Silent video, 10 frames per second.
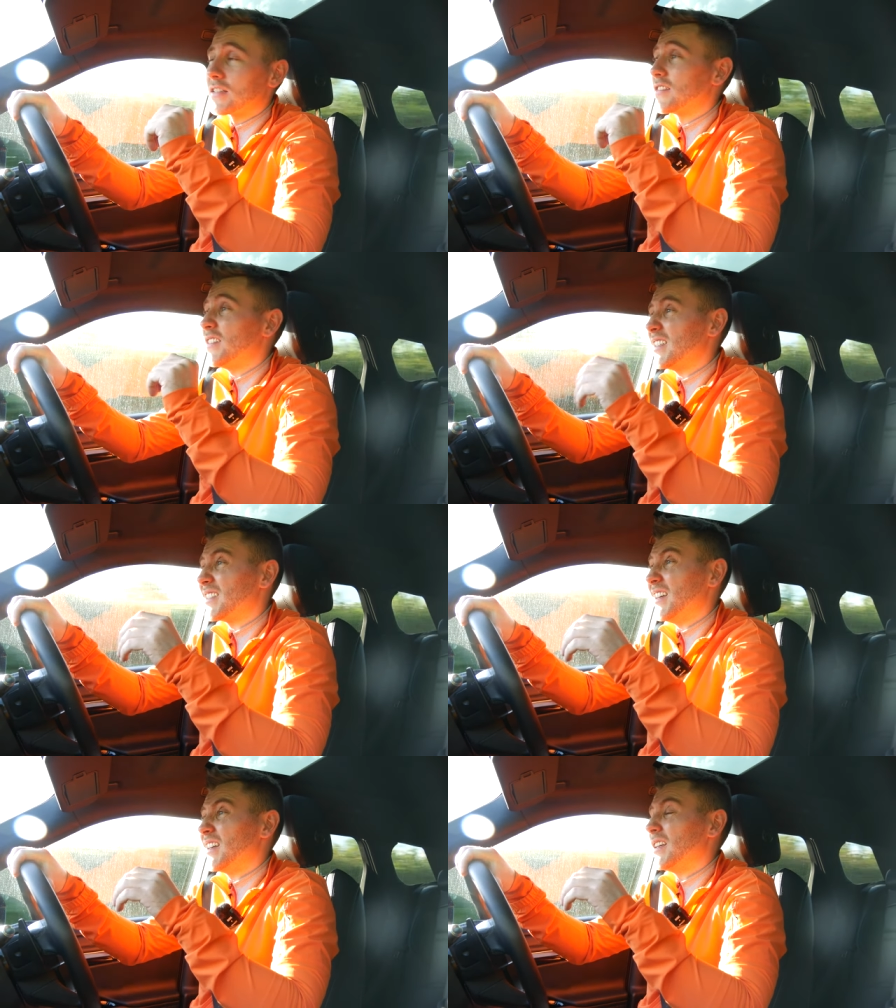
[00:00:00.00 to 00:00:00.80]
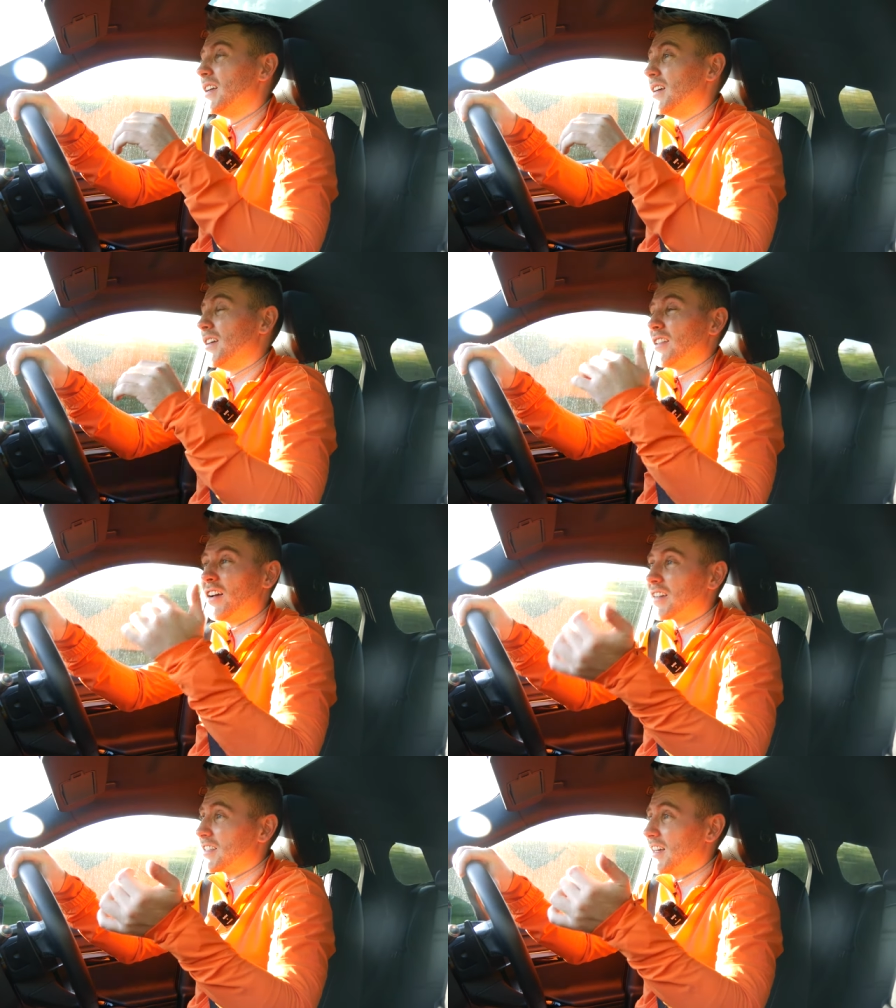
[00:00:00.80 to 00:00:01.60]
So this ski,
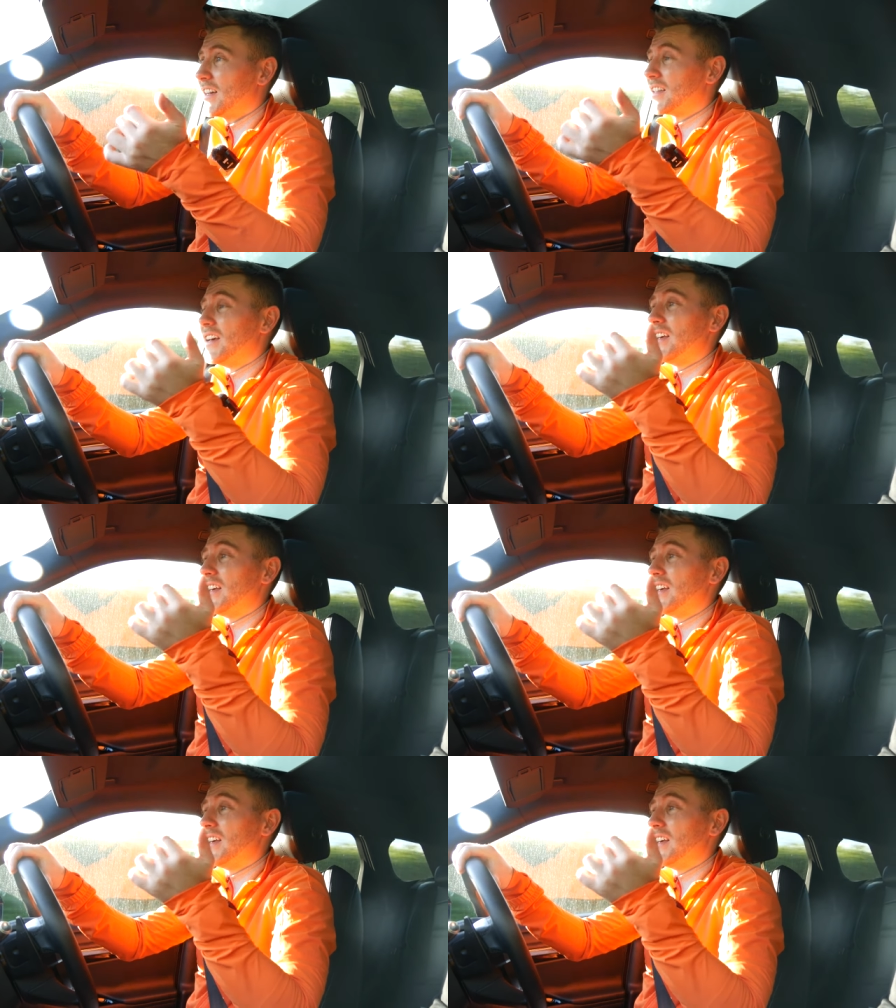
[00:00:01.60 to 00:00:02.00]
like I said,